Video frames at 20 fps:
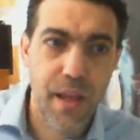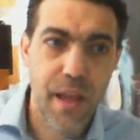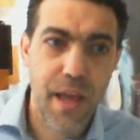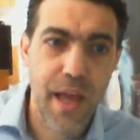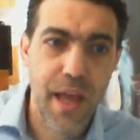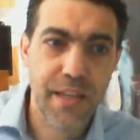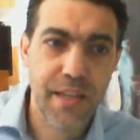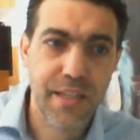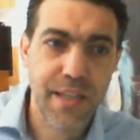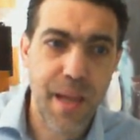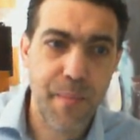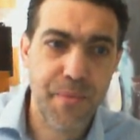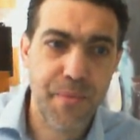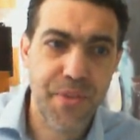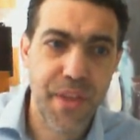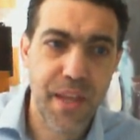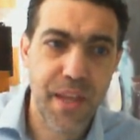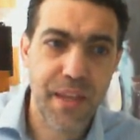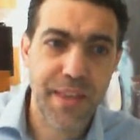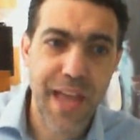and
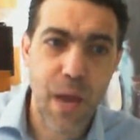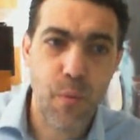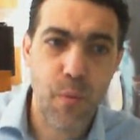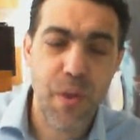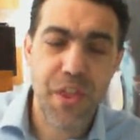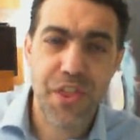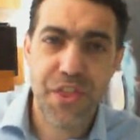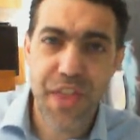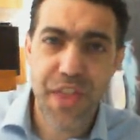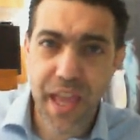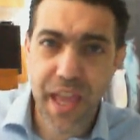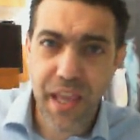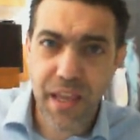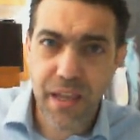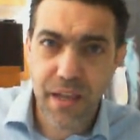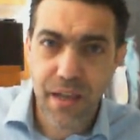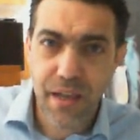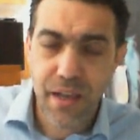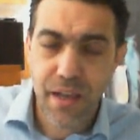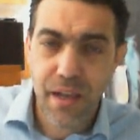something that we
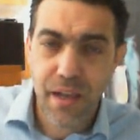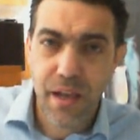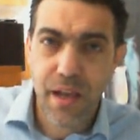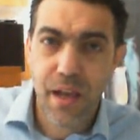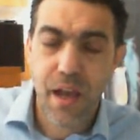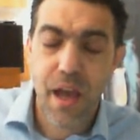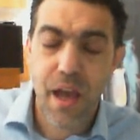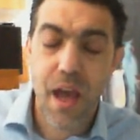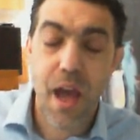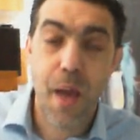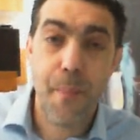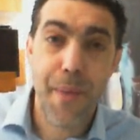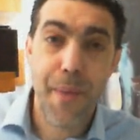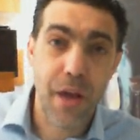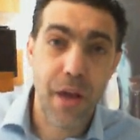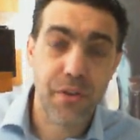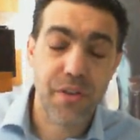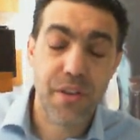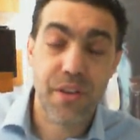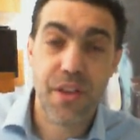think
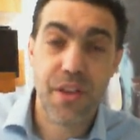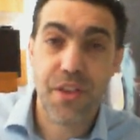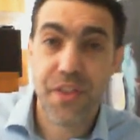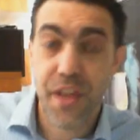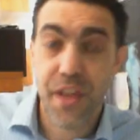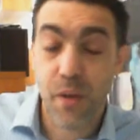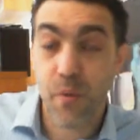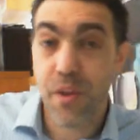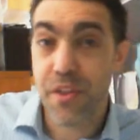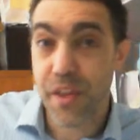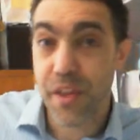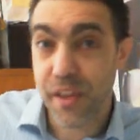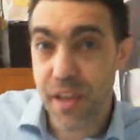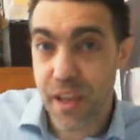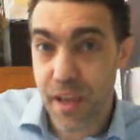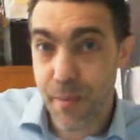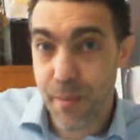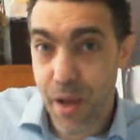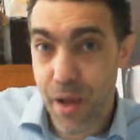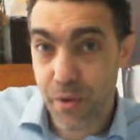about the thing we're
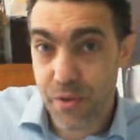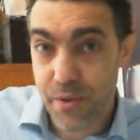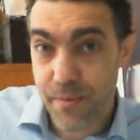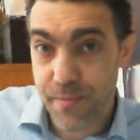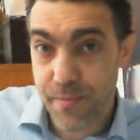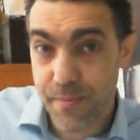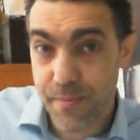thinking about.